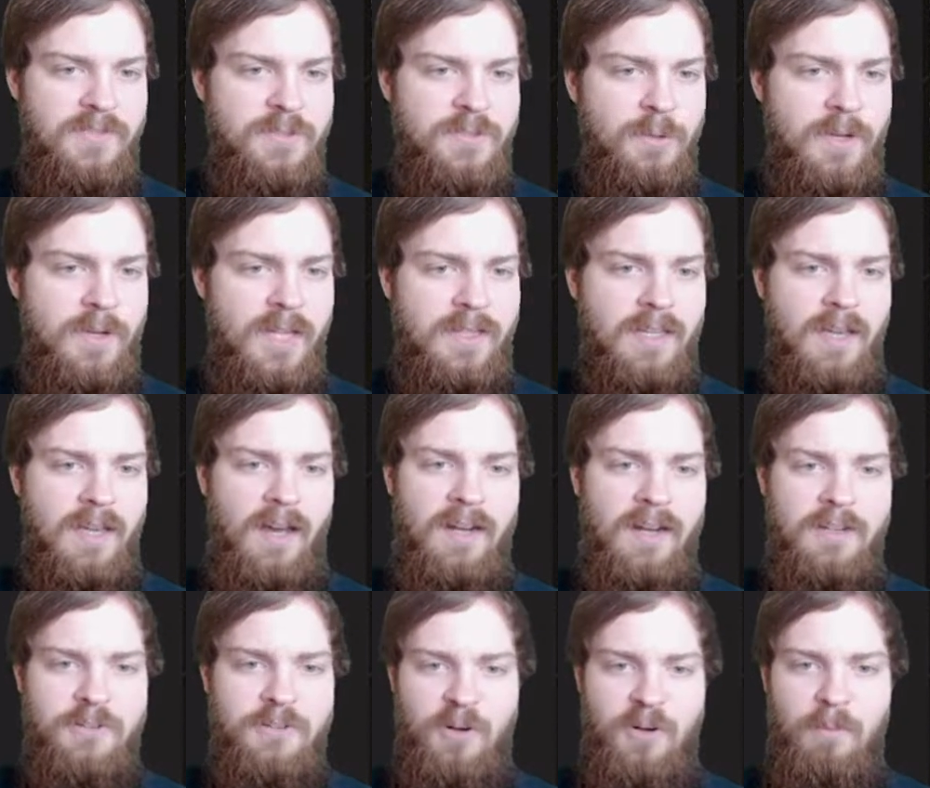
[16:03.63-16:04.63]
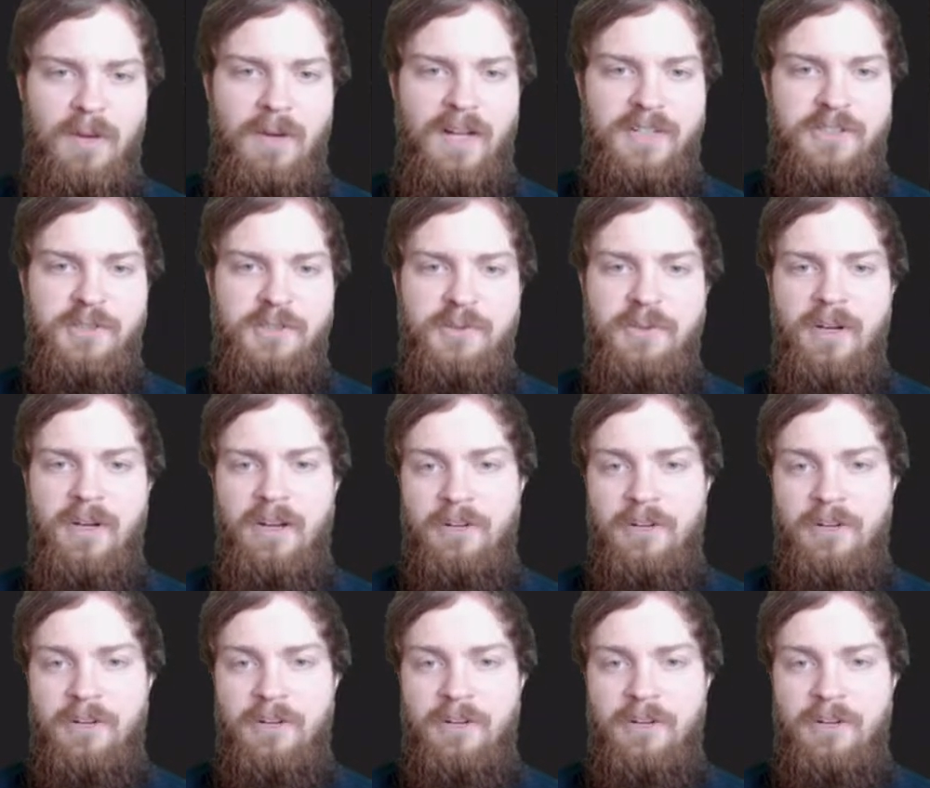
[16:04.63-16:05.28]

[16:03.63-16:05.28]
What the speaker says: we've still got the God Eternal Bantu,